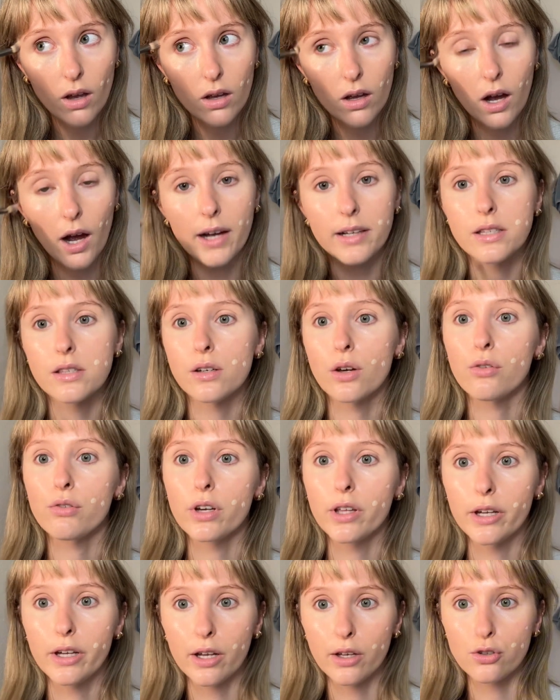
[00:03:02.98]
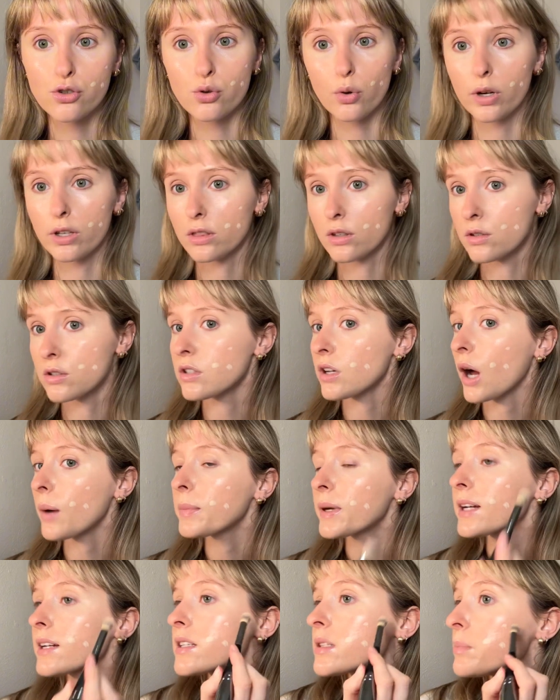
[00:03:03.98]
I still really enjoyed those
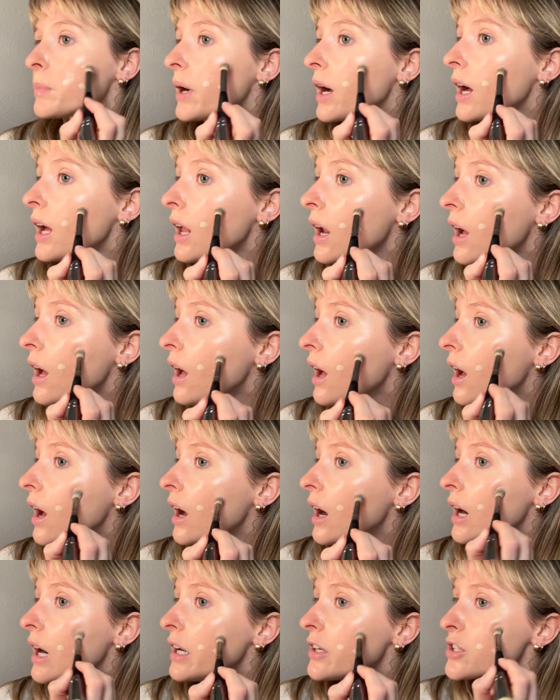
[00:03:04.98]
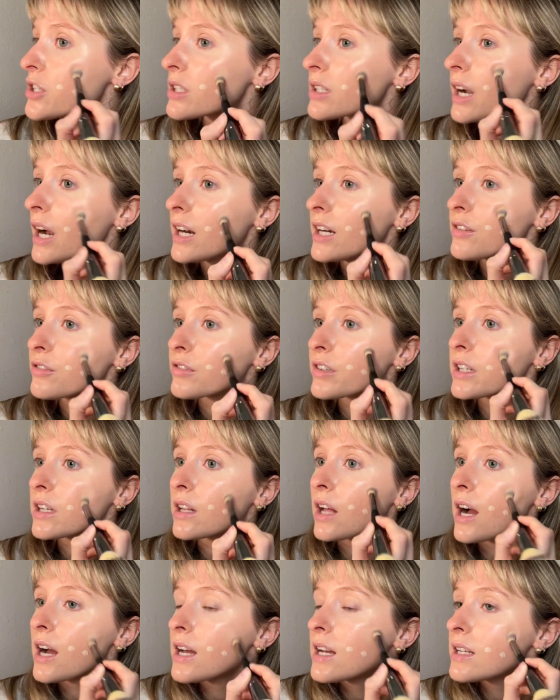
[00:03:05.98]
topics. But I just kind of
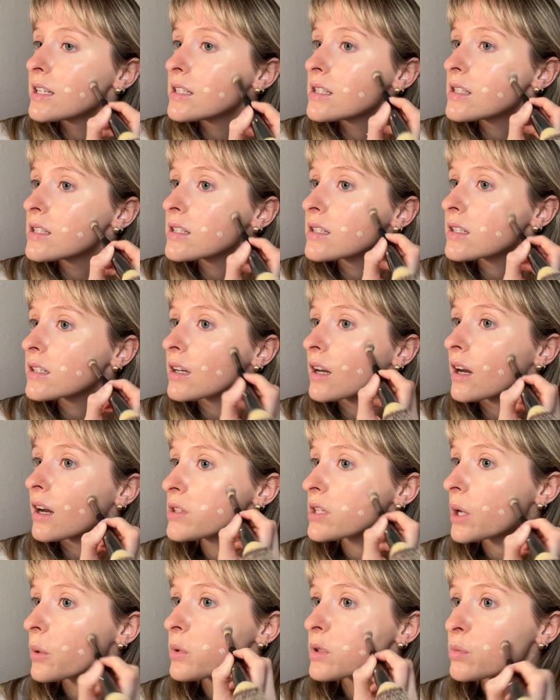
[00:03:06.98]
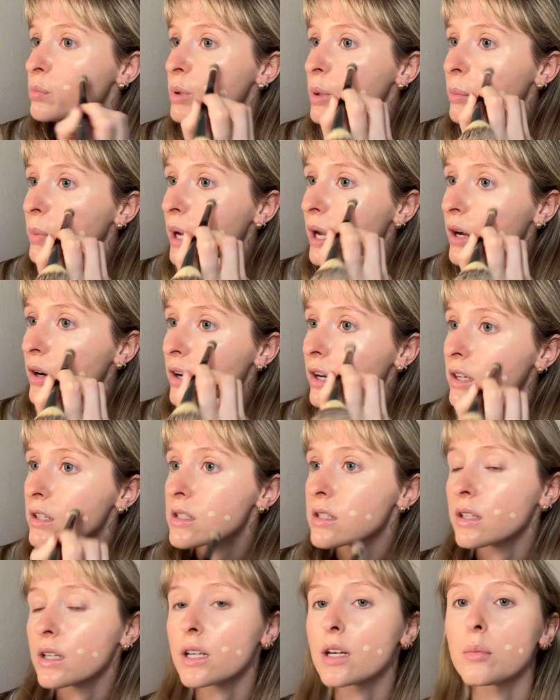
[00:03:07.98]
realized as I was preparing
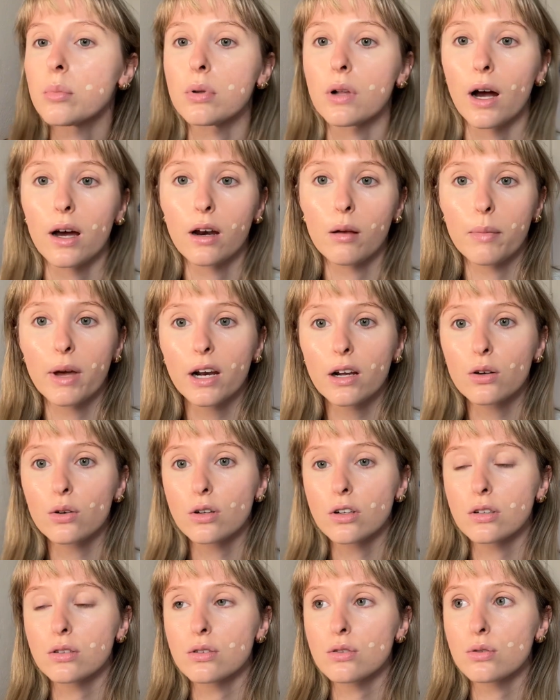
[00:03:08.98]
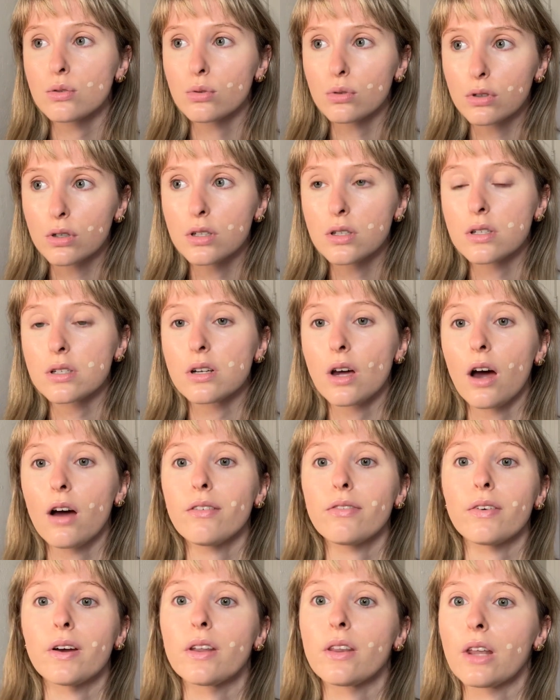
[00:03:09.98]
to like apply to medical school and
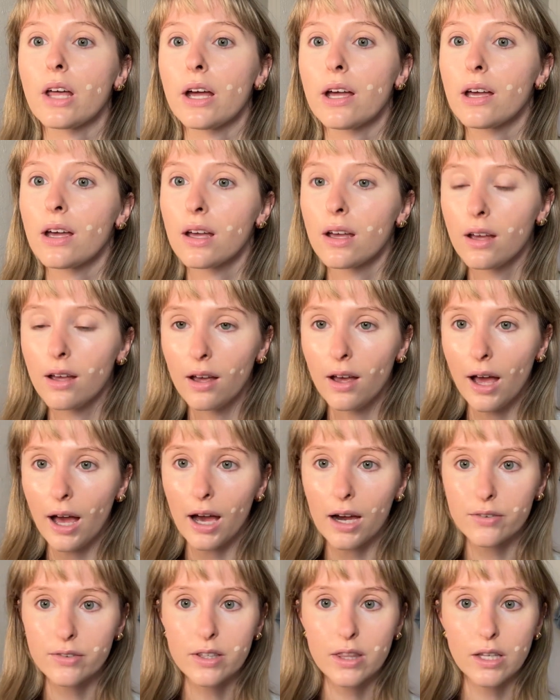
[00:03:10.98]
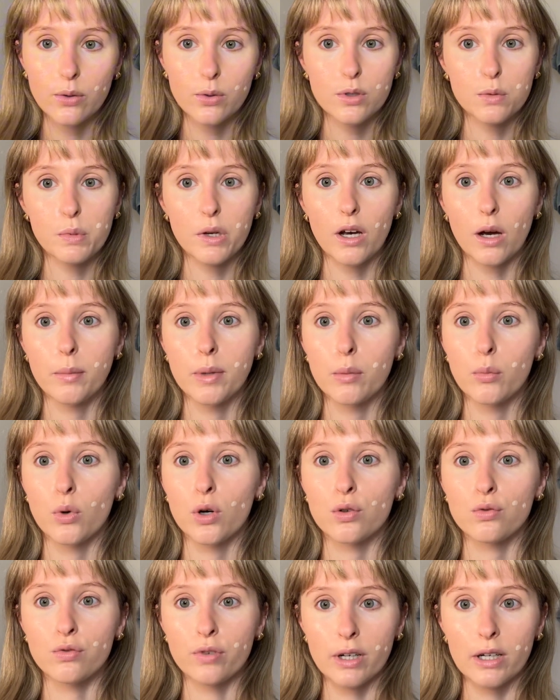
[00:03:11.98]
stuff, and like everything was becoming
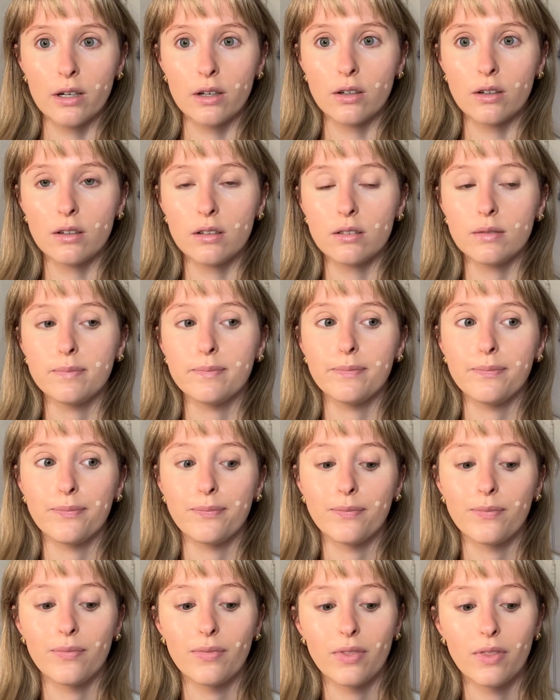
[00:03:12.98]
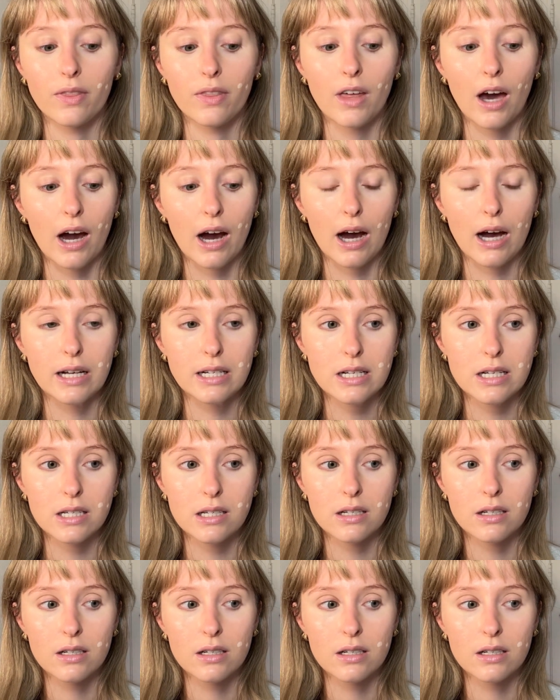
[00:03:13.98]
more real, that